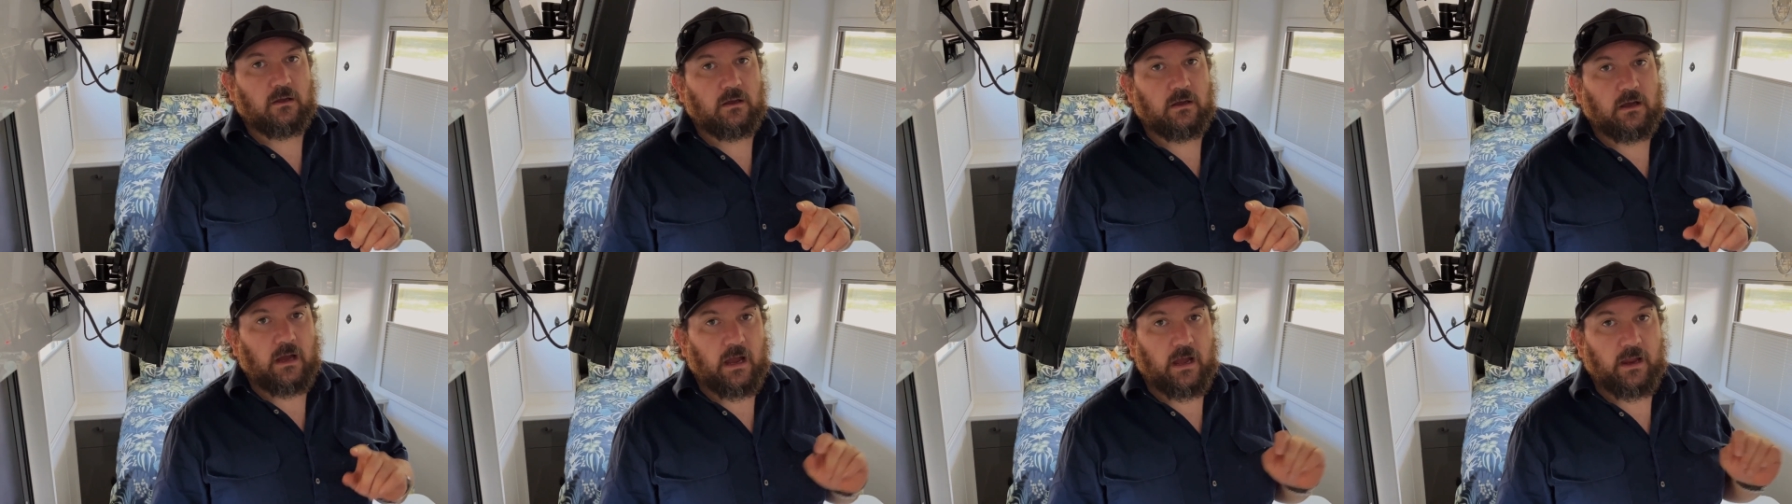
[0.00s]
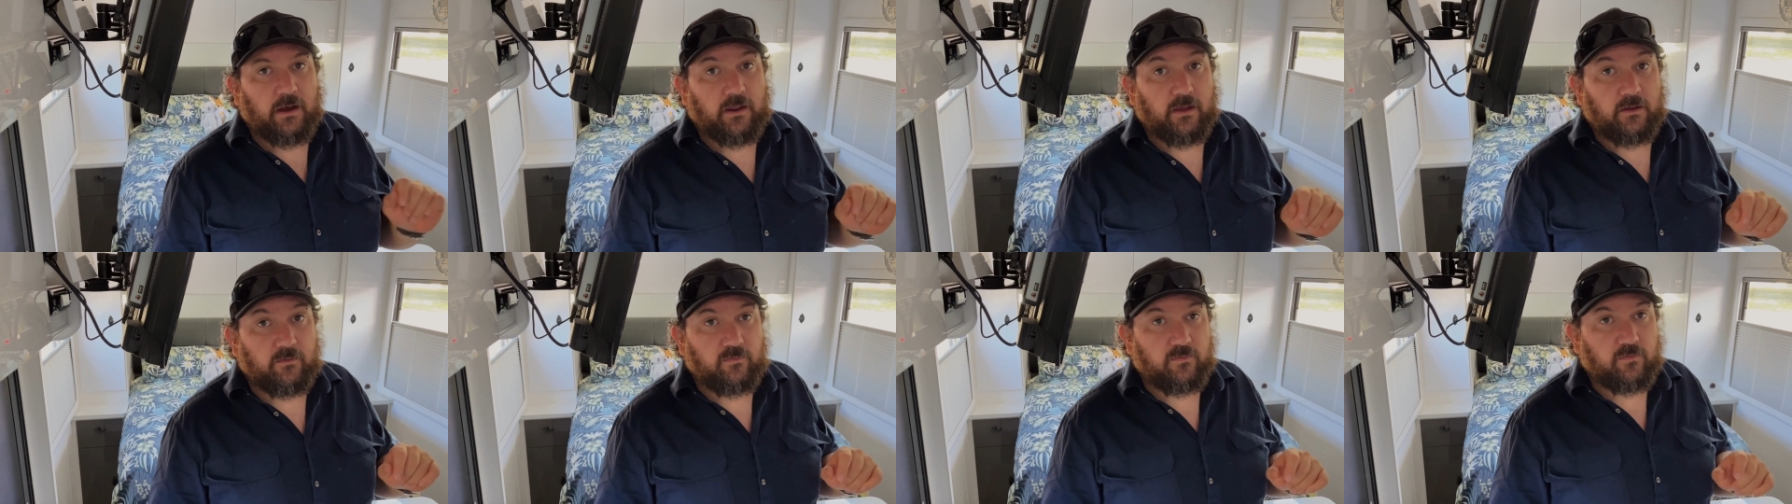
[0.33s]

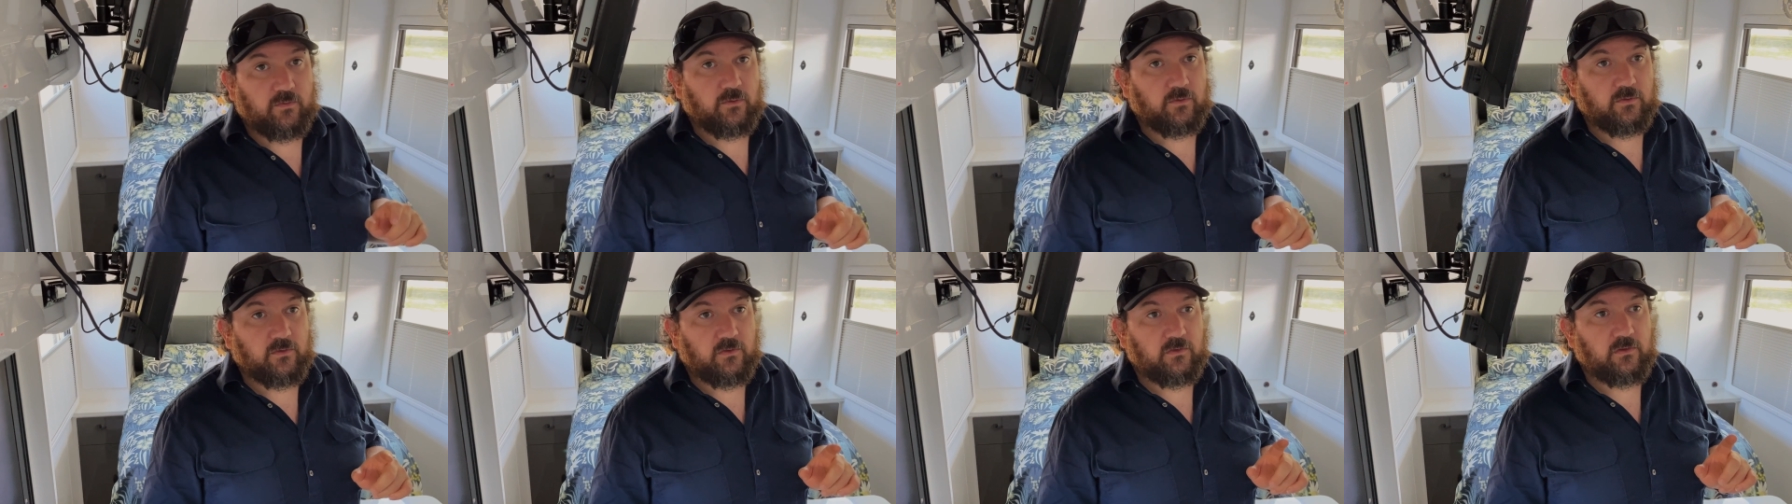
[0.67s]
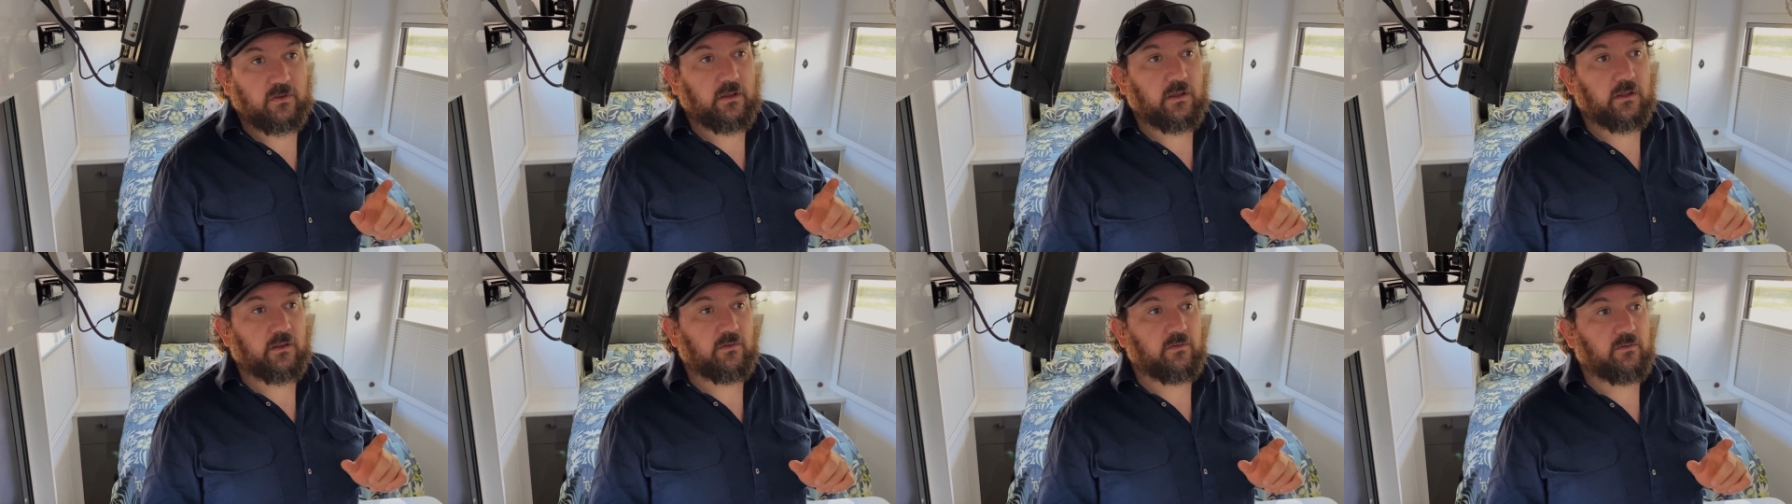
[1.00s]

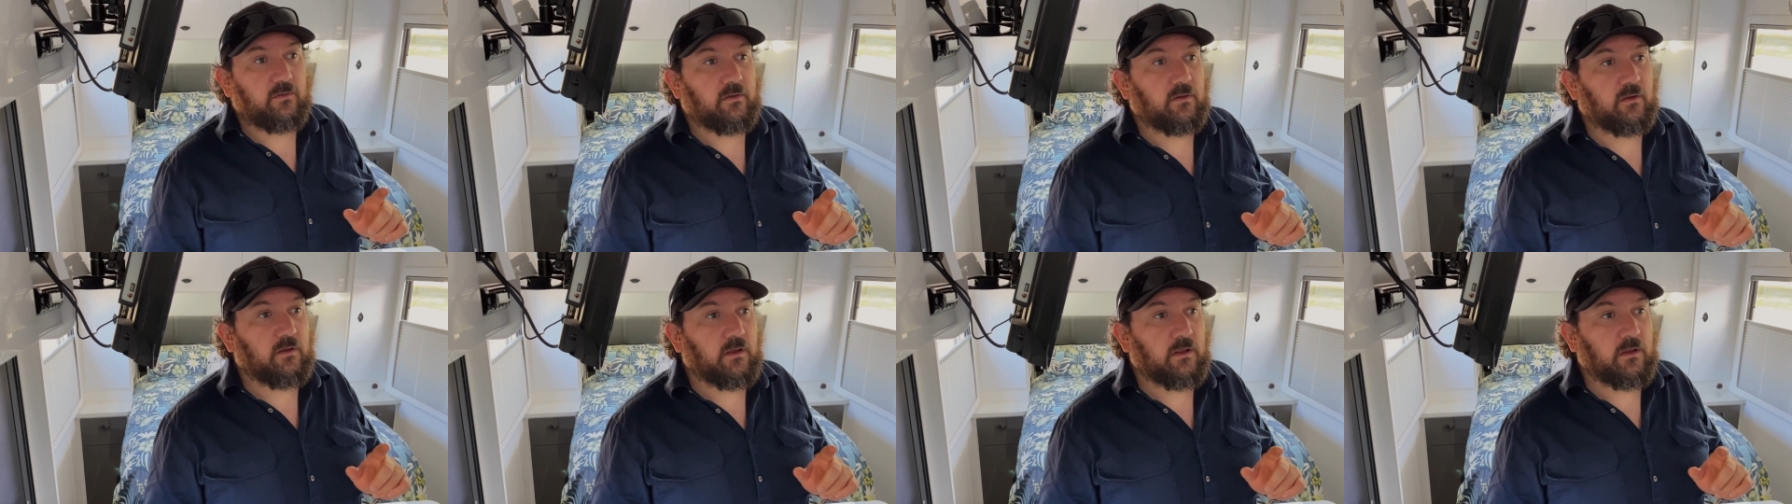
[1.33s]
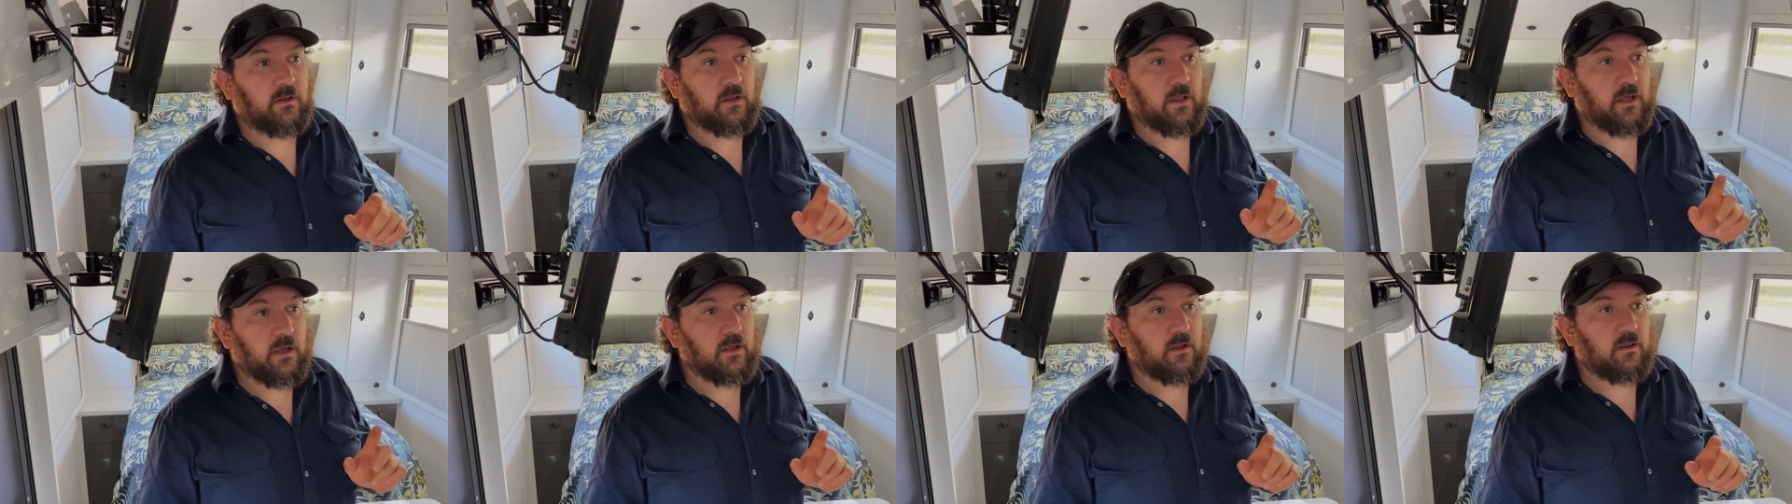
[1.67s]
18'6" in
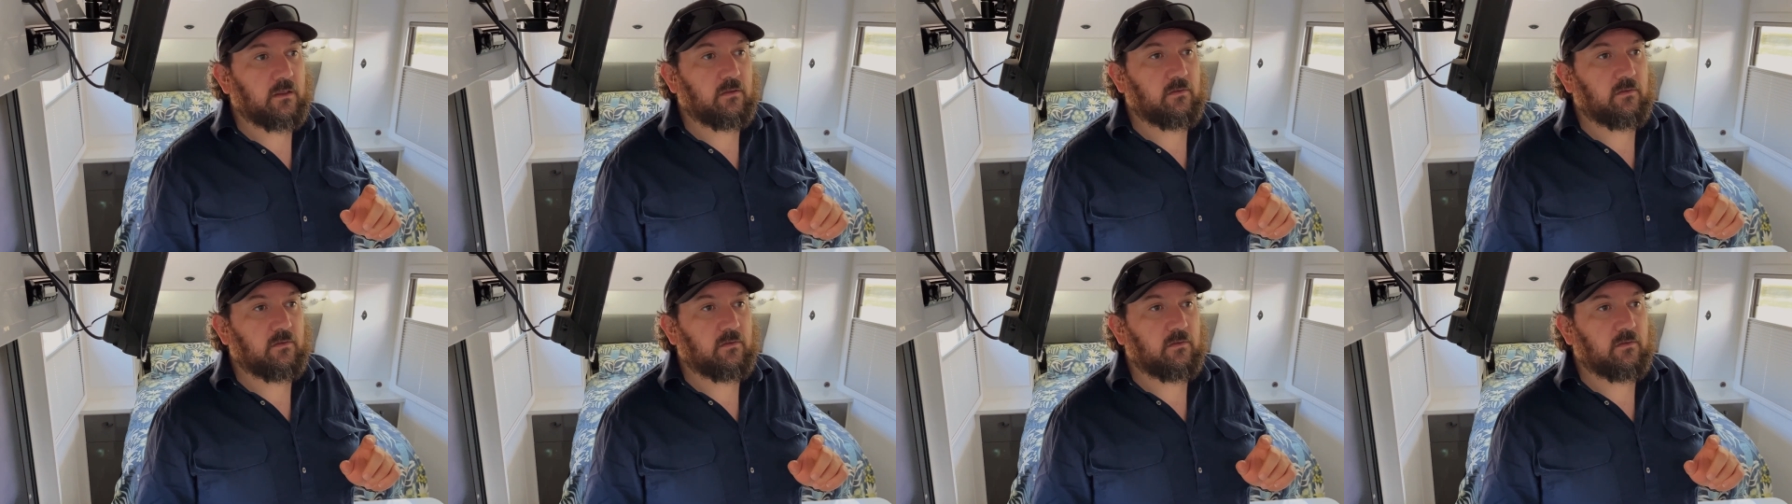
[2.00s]
length.